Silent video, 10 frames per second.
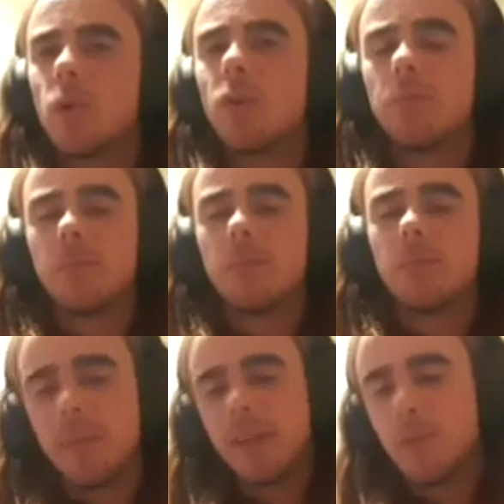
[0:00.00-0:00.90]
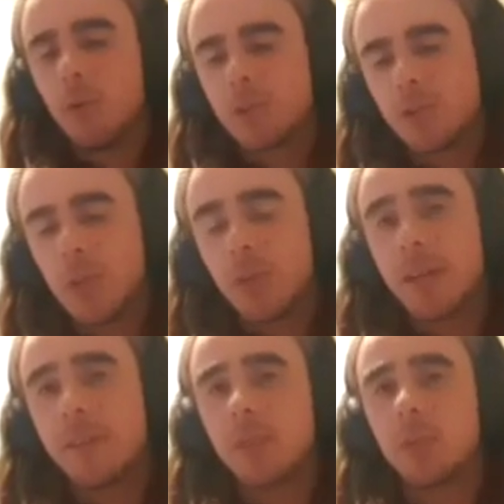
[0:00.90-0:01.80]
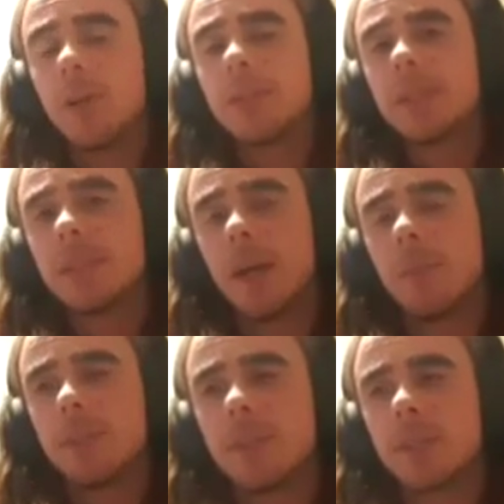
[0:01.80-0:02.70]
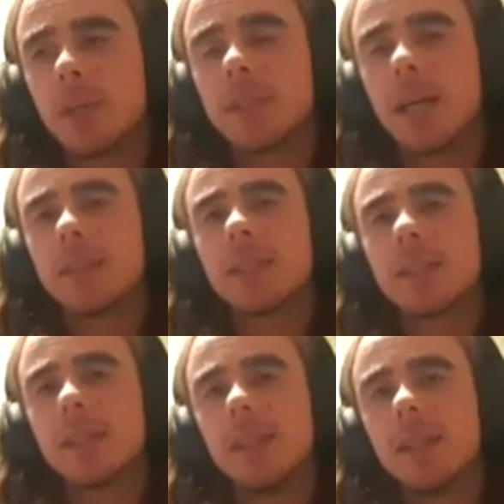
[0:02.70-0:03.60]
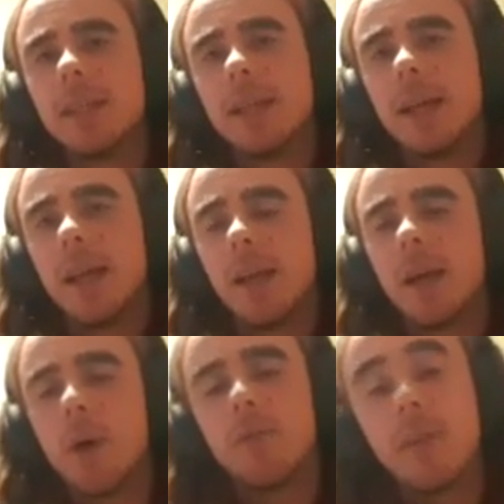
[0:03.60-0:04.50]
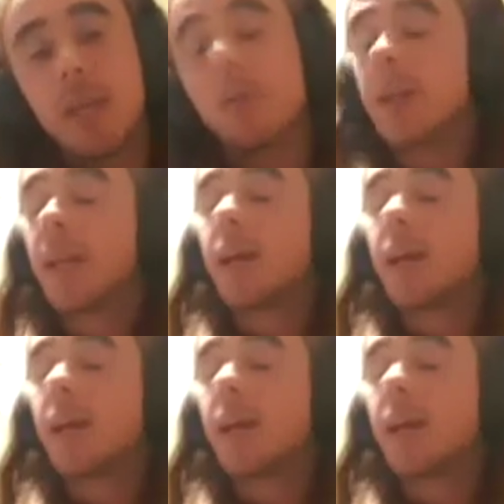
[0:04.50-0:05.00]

I've been fortunate to travel down there twice to the subantarctic, and hopefully get back down